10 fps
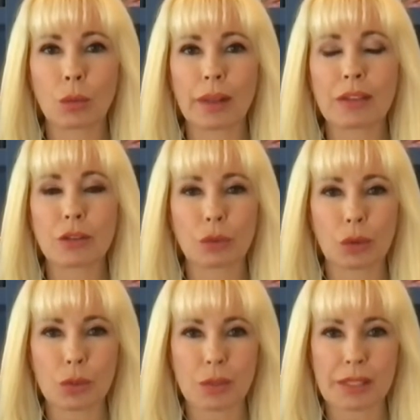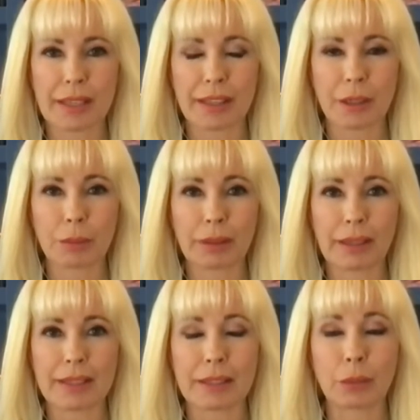when the divorce was taking
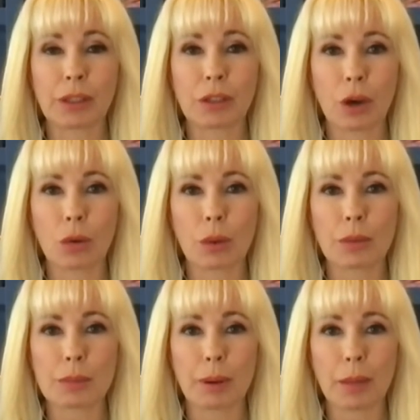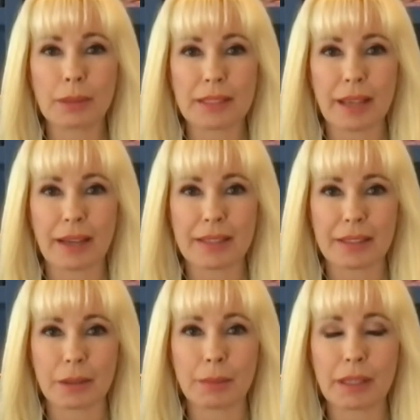place and we know what was publicized
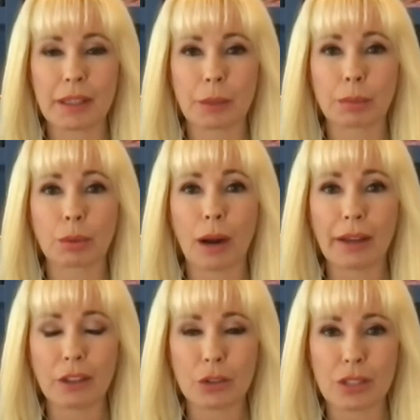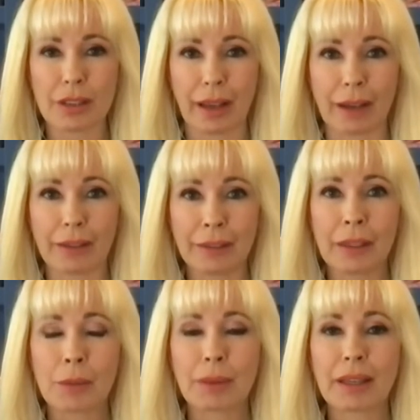in the media prior to that
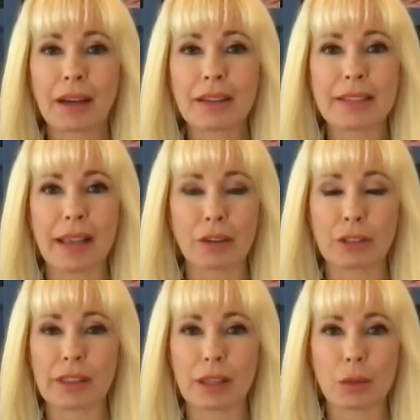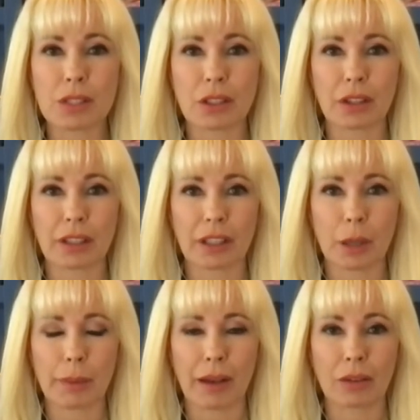because everything was starting to
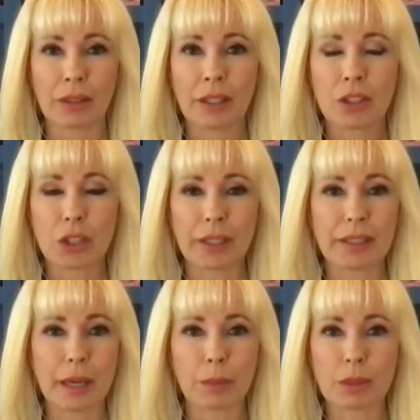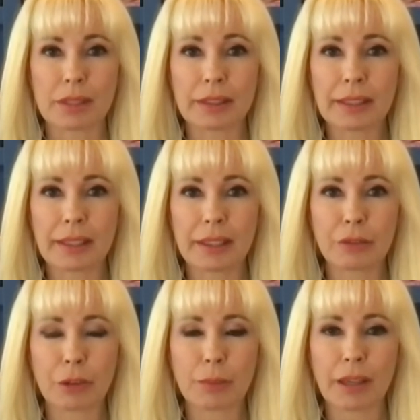come out. Johnny Depp was leaking
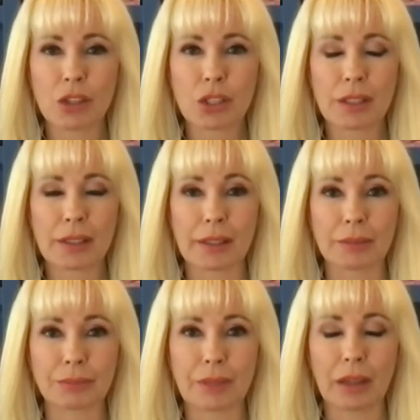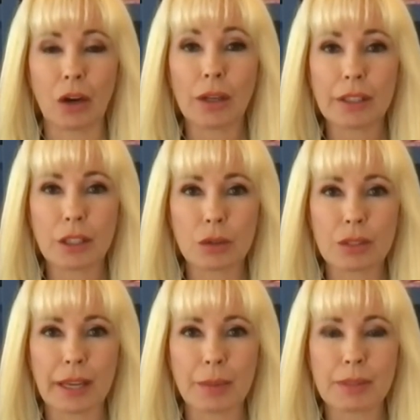information and audio
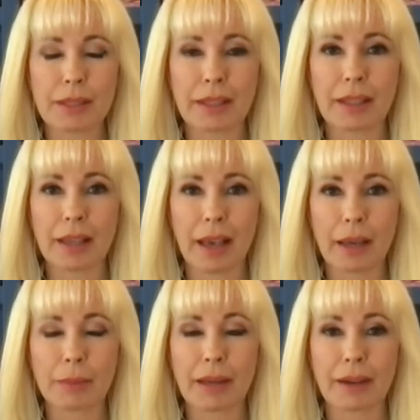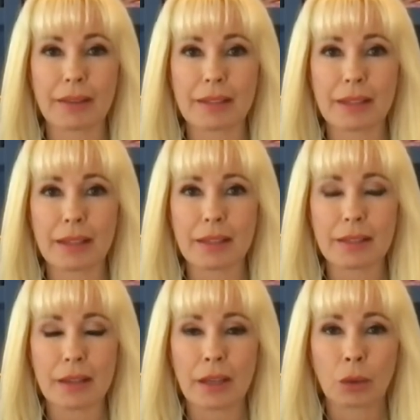tapes that he had behind the
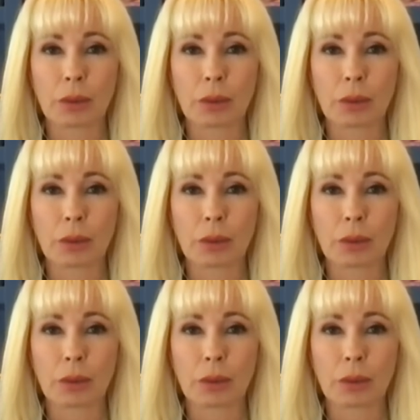scenes